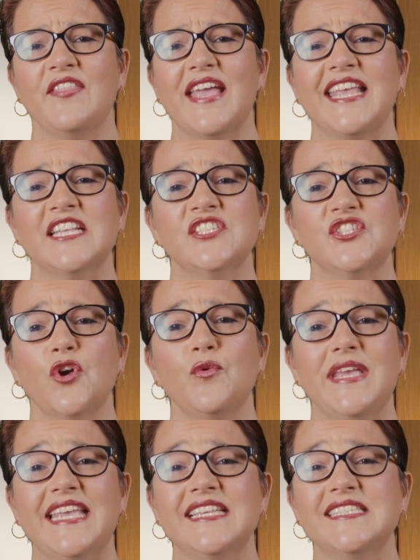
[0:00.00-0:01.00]
that can so
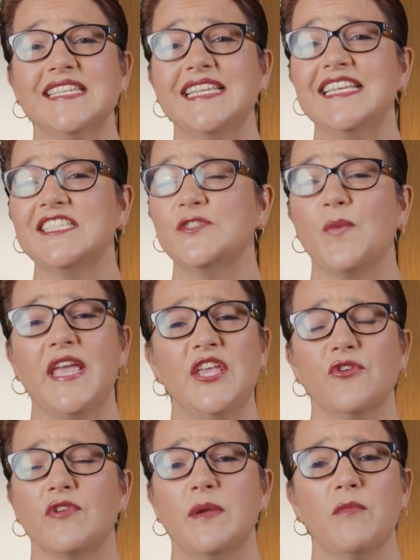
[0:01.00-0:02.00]
easily sway
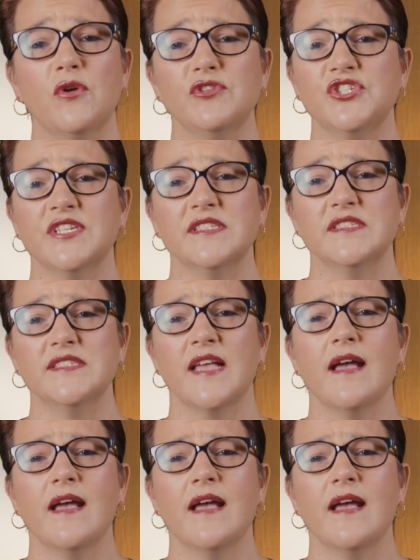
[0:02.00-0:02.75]
your emotions,